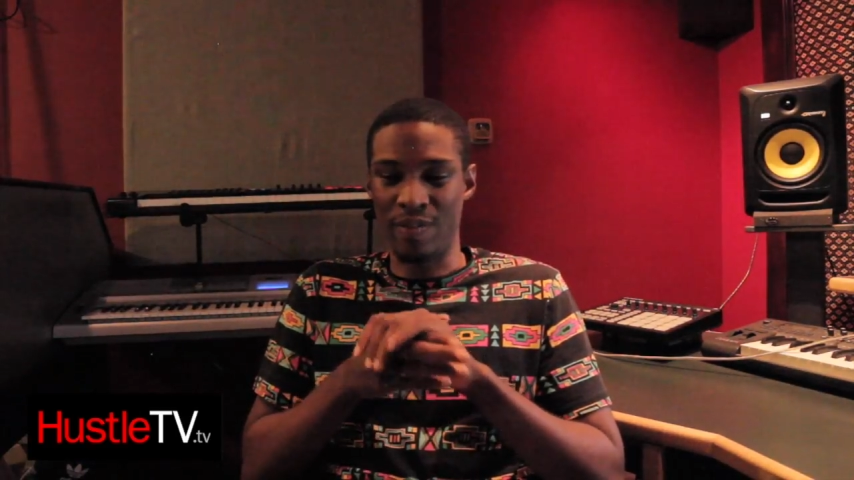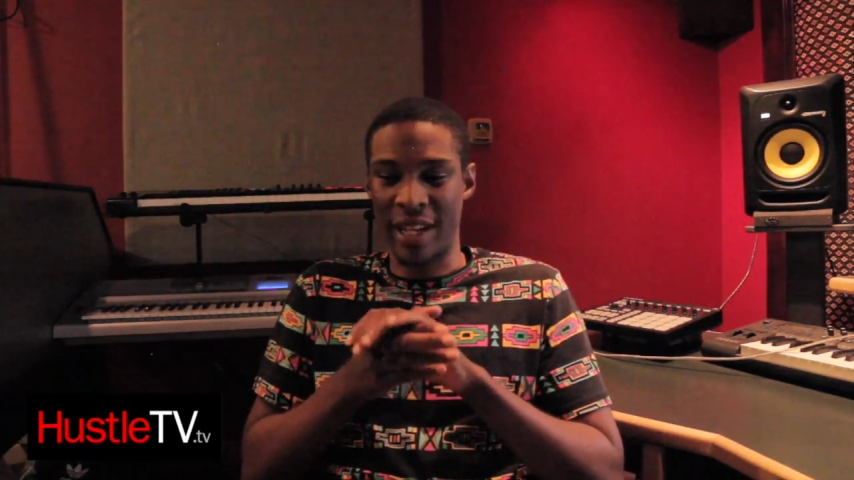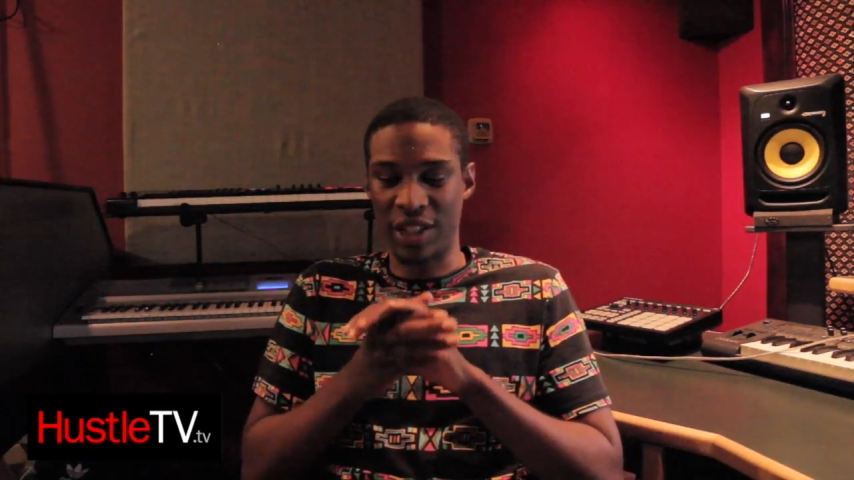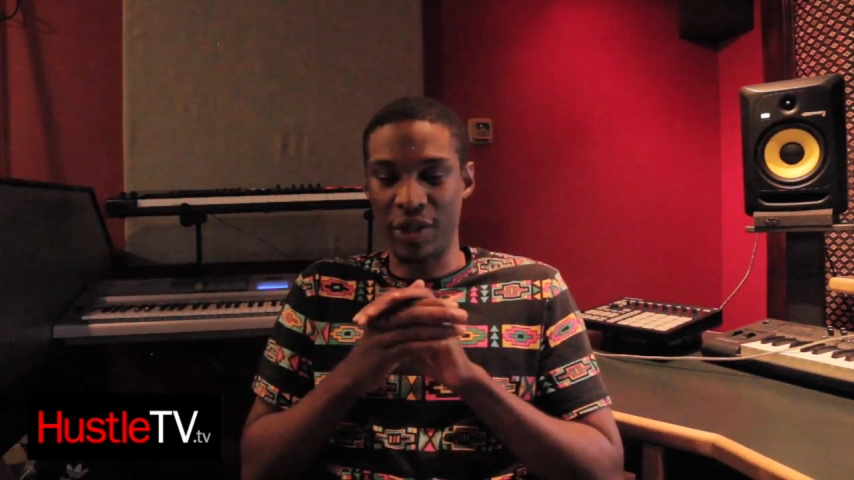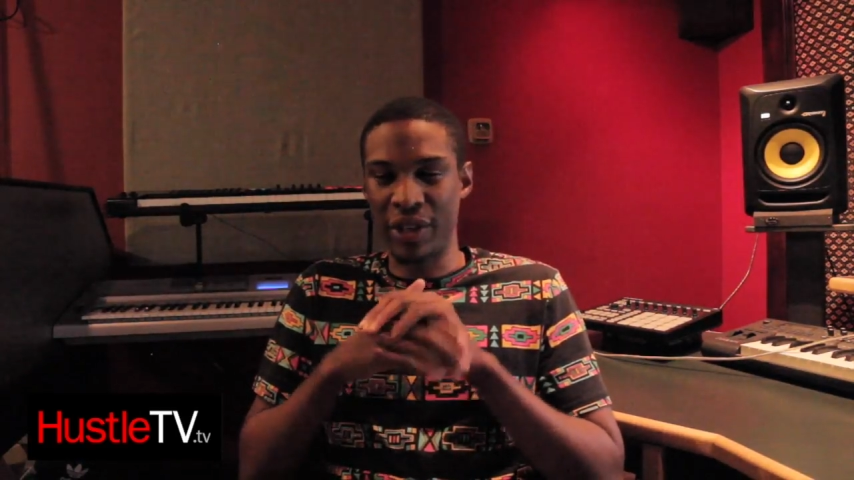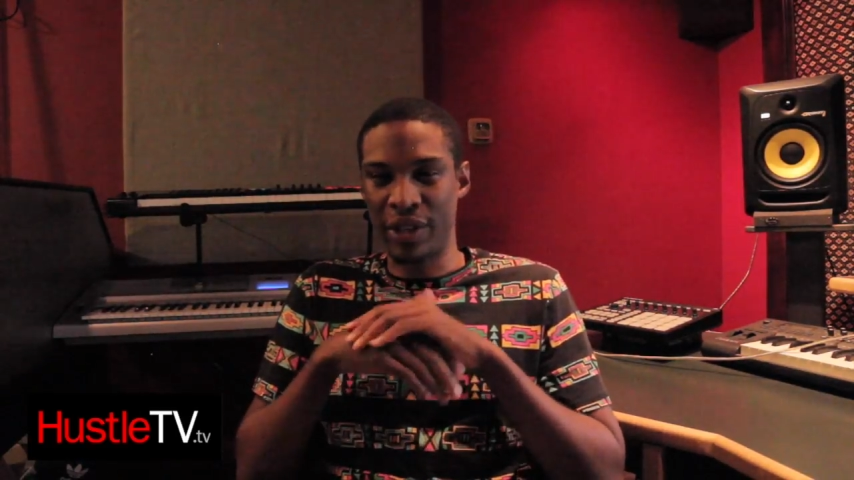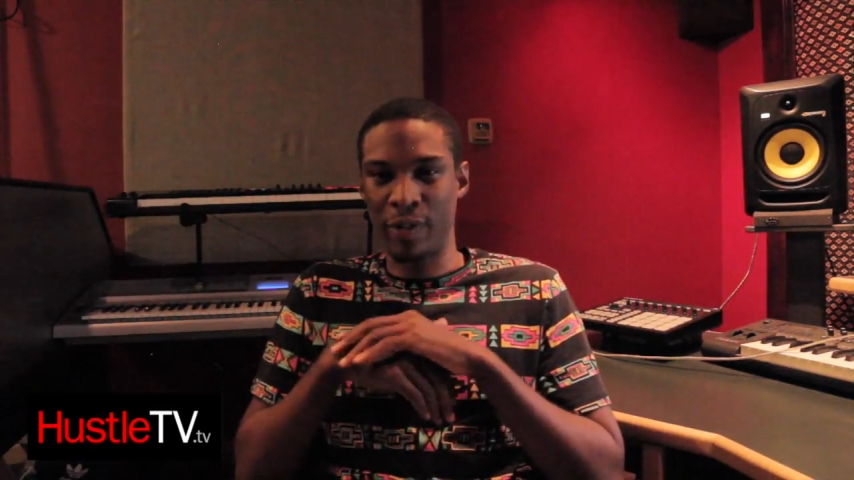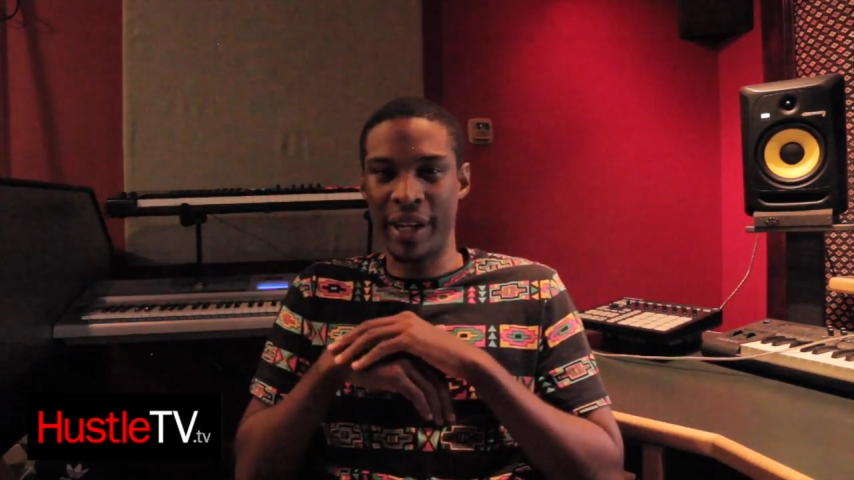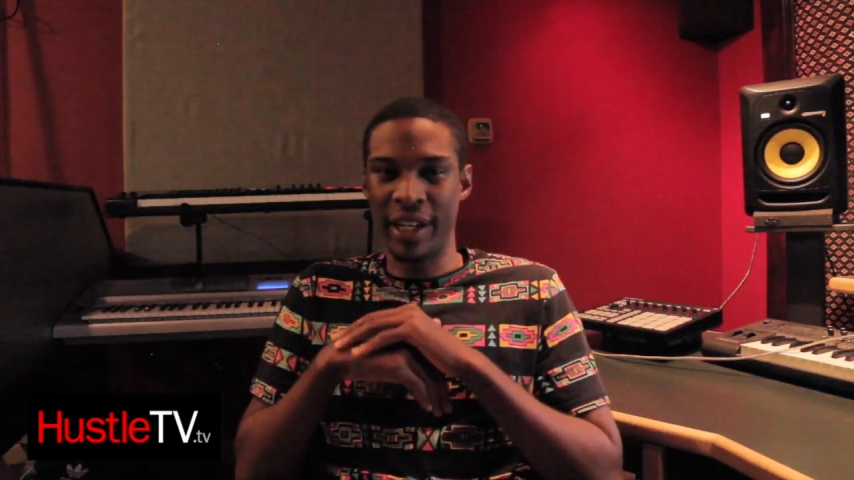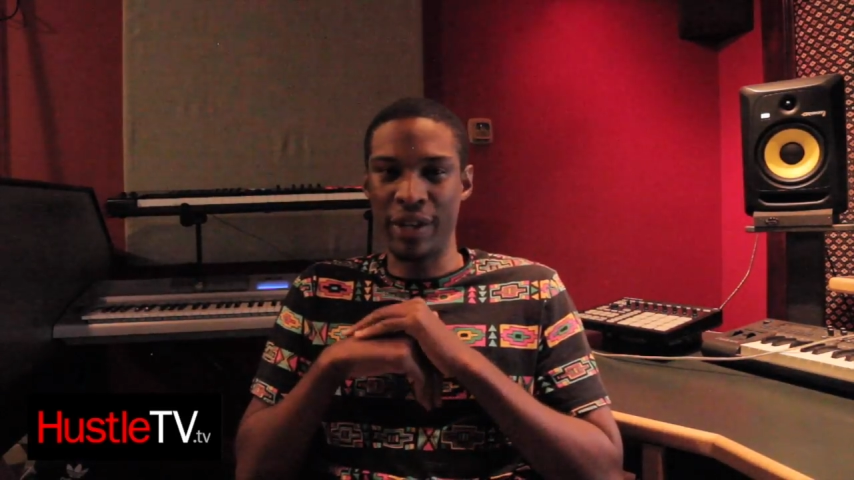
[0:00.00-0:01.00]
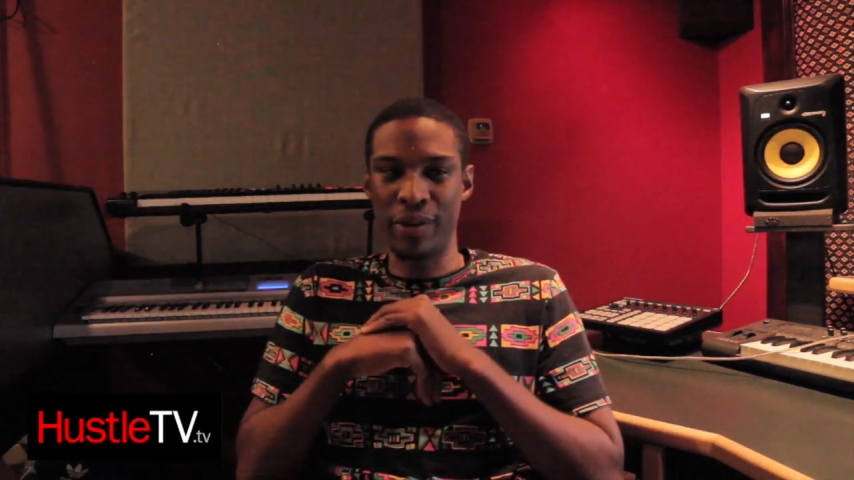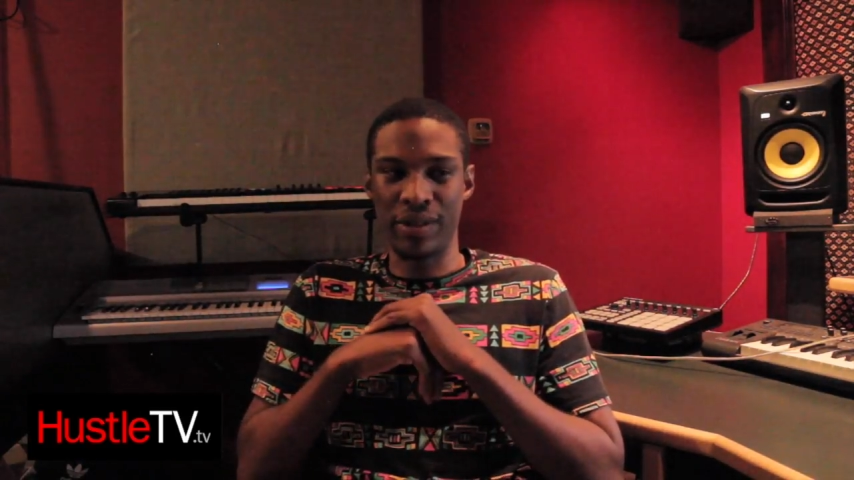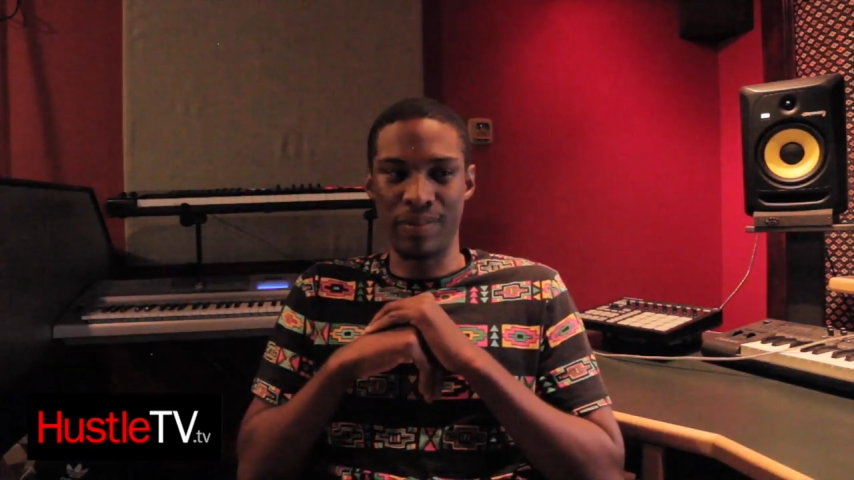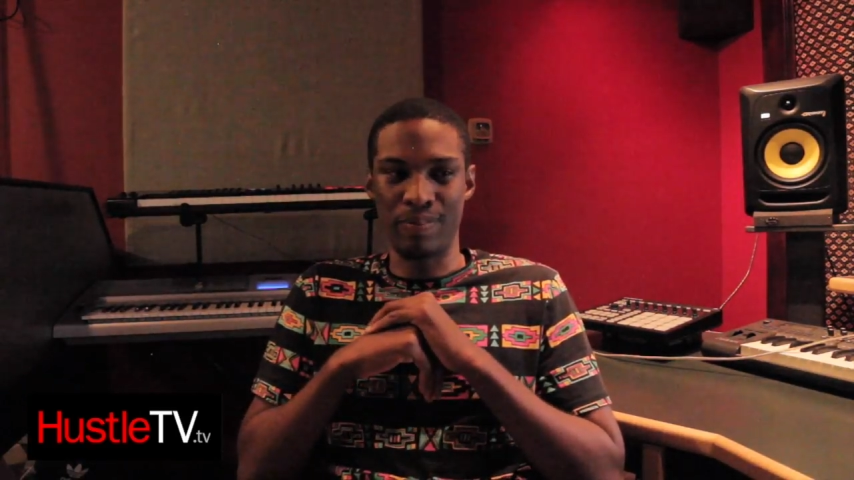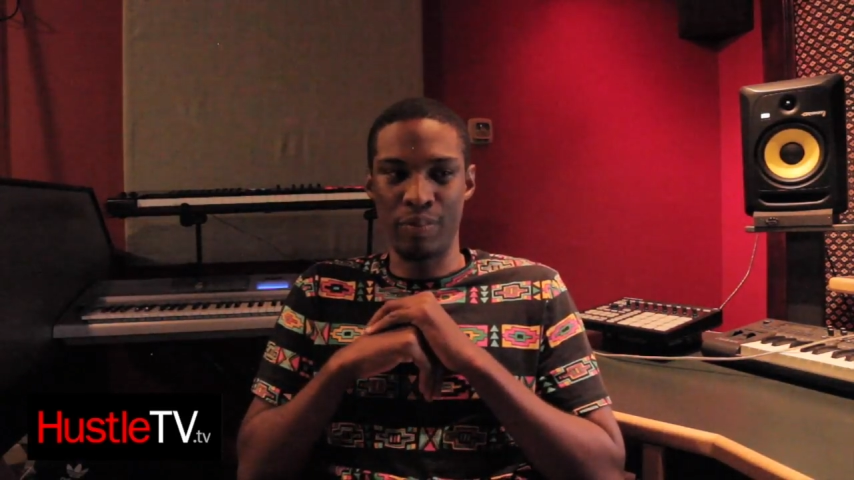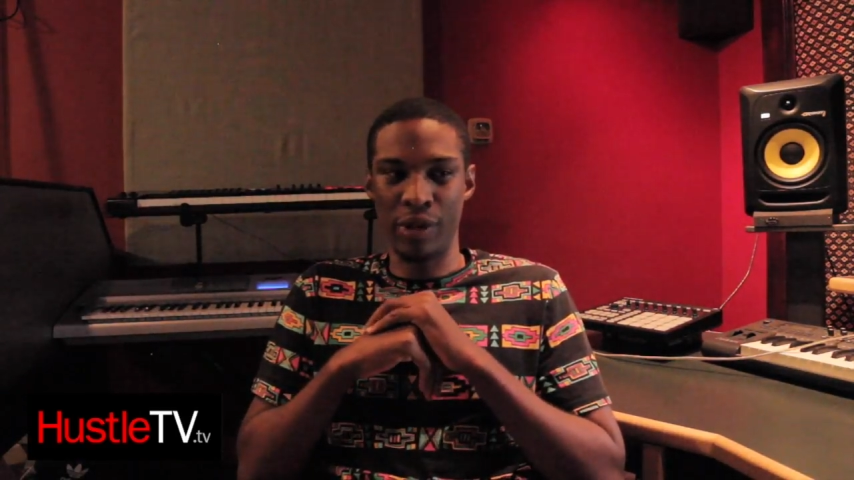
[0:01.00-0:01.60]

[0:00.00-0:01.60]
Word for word: that you hear on the radio is